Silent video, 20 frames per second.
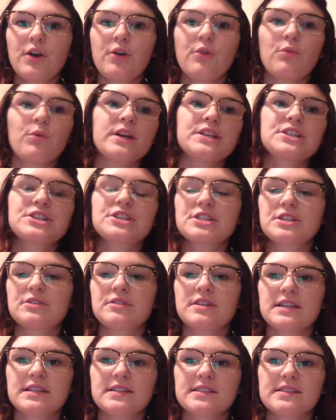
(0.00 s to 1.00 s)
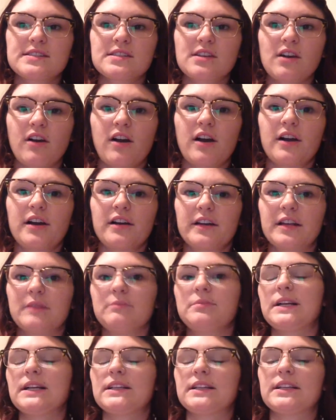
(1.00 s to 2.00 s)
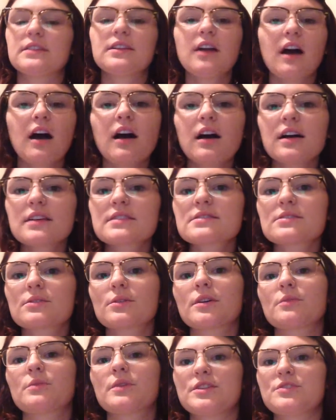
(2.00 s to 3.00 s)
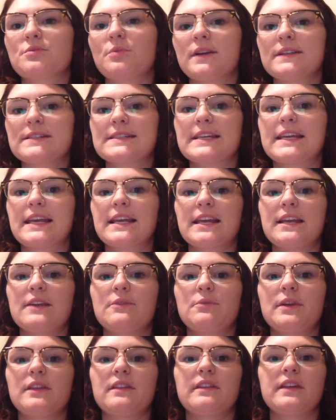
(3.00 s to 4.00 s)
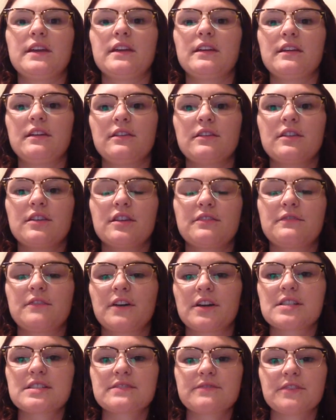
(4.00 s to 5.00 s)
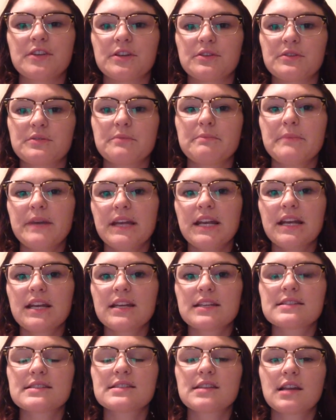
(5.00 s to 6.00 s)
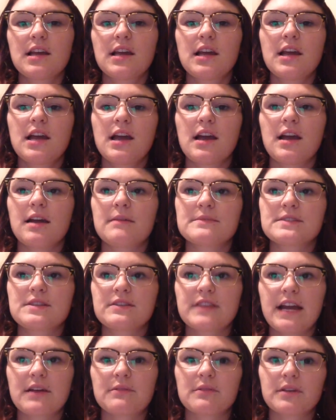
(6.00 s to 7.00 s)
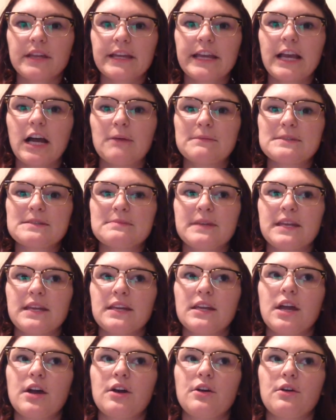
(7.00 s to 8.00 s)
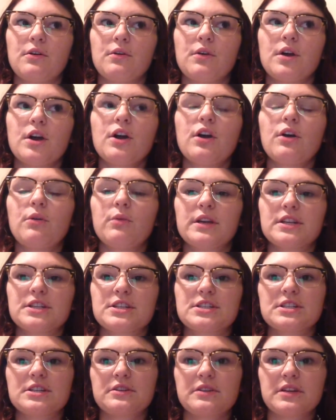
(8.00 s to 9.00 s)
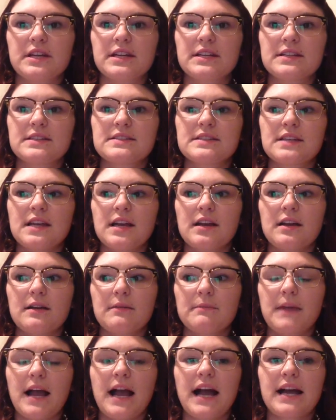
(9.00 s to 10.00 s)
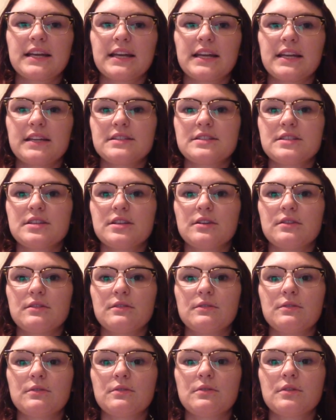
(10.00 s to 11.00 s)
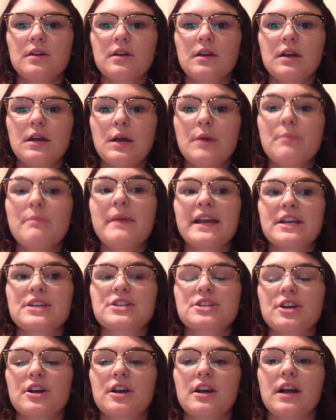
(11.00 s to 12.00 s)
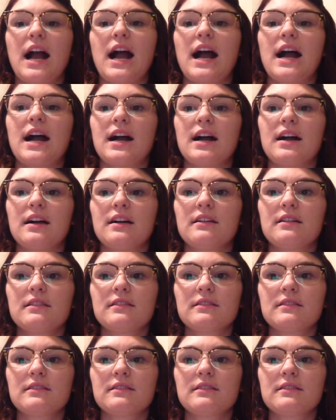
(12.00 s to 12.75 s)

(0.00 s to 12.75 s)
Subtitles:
which students are completely lost or which ones get it within the first few minutes. So that really helps me know which students I need to make sure I